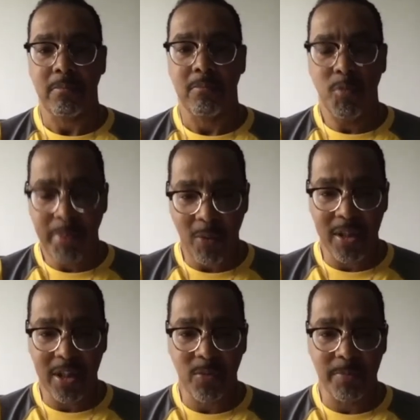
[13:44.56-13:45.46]
Bear
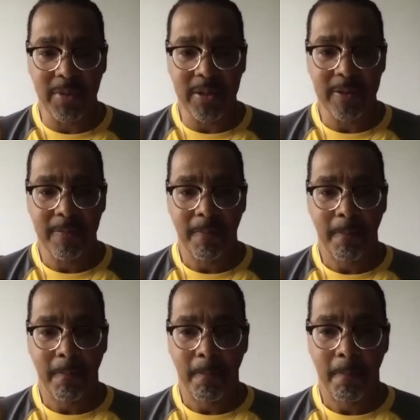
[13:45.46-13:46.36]
witness with me?
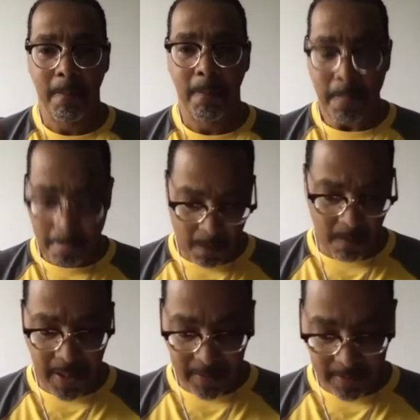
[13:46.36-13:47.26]
All
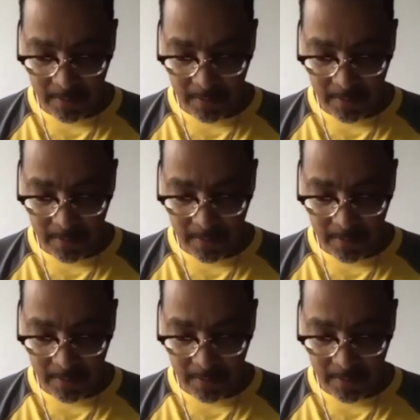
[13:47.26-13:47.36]
right.